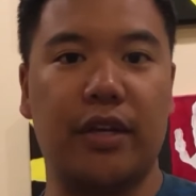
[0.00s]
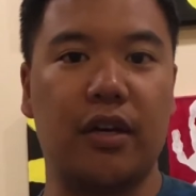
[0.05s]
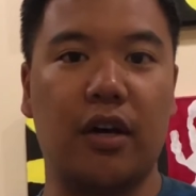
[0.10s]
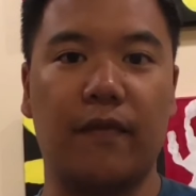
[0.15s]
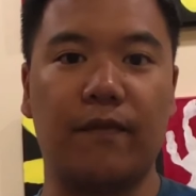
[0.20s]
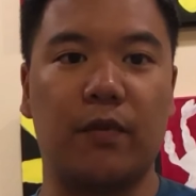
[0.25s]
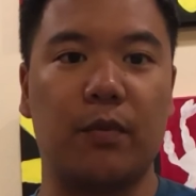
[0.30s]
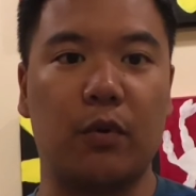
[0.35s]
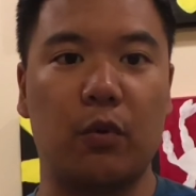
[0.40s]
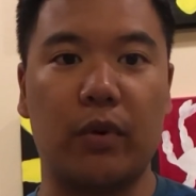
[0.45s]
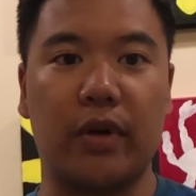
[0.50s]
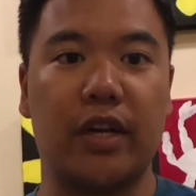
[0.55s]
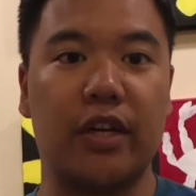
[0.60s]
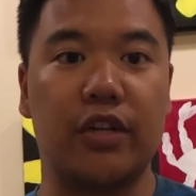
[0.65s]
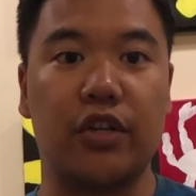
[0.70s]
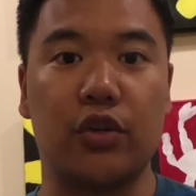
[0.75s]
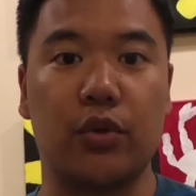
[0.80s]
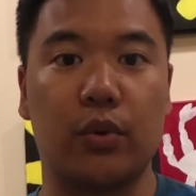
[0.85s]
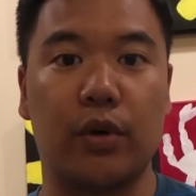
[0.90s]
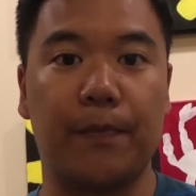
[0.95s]
comfortable way to
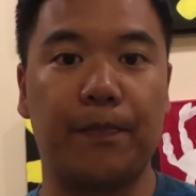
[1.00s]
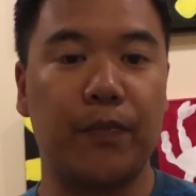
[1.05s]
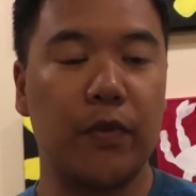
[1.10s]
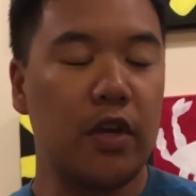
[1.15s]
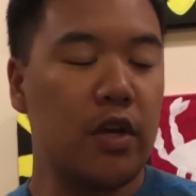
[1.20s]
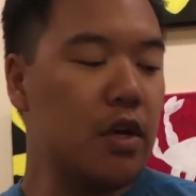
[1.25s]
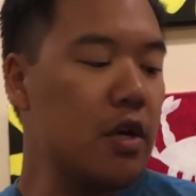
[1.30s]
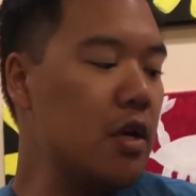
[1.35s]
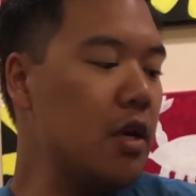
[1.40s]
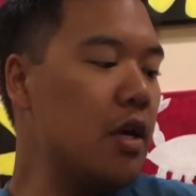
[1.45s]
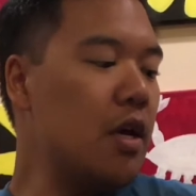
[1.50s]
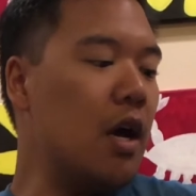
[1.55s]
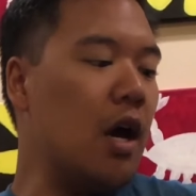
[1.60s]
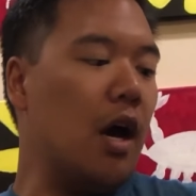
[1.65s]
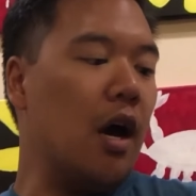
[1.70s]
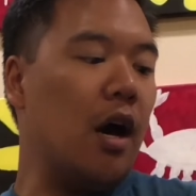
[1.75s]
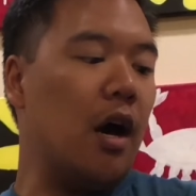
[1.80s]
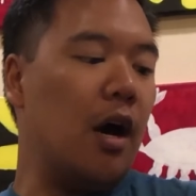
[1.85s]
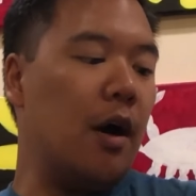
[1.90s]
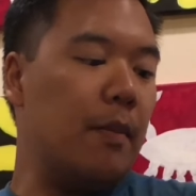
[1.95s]
do it.
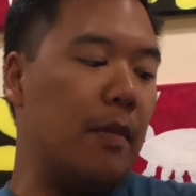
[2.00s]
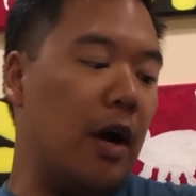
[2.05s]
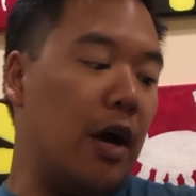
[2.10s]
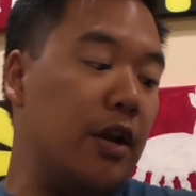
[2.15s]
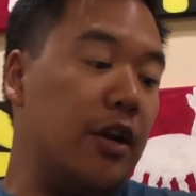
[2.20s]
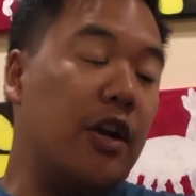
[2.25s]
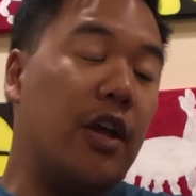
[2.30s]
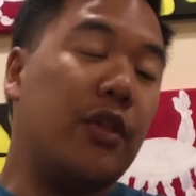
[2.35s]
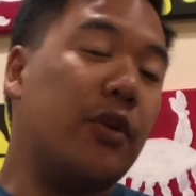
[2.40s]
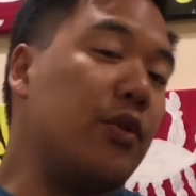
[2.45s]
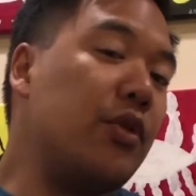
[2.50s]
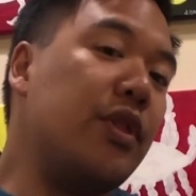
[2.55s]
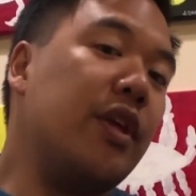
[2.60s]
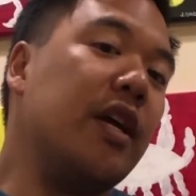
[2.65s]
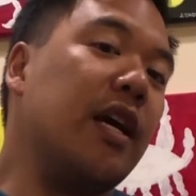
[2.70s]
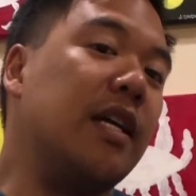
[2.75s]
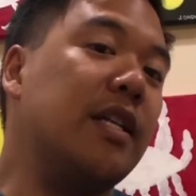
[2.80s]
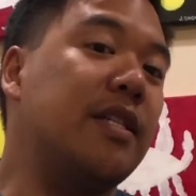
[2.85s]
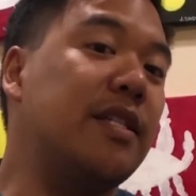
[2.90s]
Another thing I